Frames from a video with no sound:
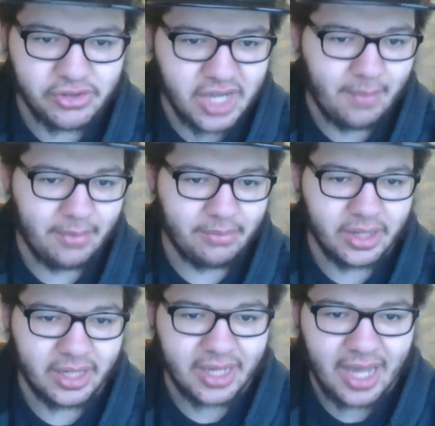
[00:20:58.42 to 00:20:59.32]
coming,
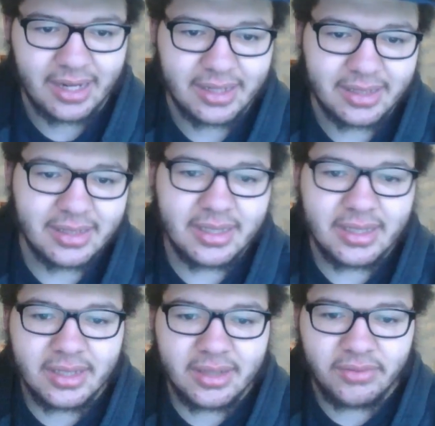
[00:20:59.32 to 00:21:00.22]
pretty cat.
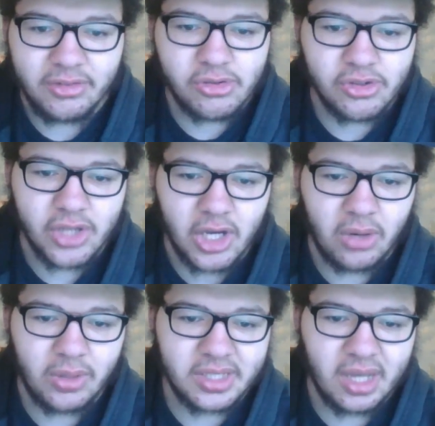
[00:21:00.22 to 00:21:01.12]
Future's
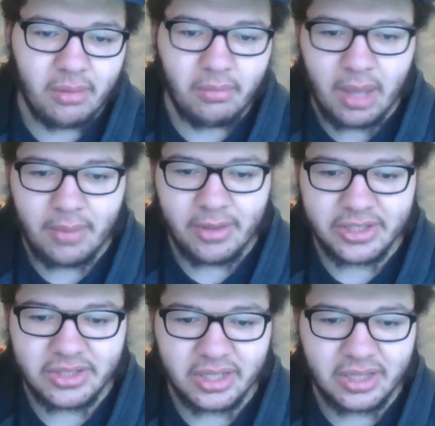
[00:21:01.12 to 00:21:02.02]
always come. Maybe I'll
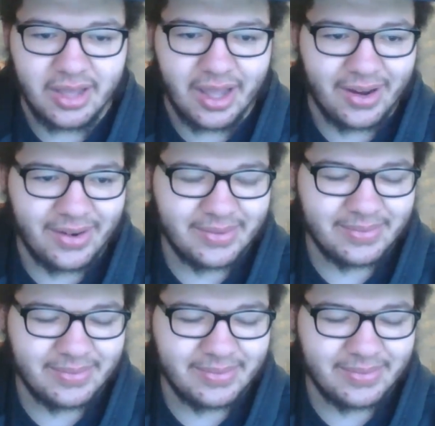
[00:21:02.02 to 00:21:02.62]
see you there.